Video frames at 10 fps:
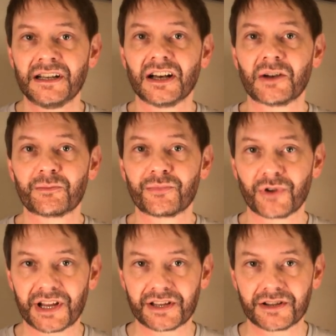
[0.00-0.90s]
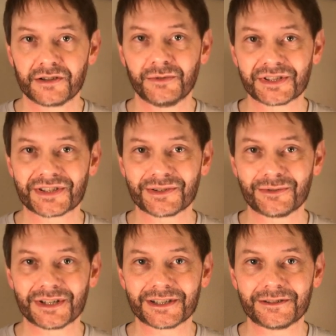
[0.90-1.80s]
a break once in a
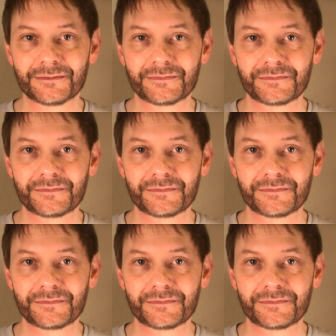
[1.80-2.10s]
while.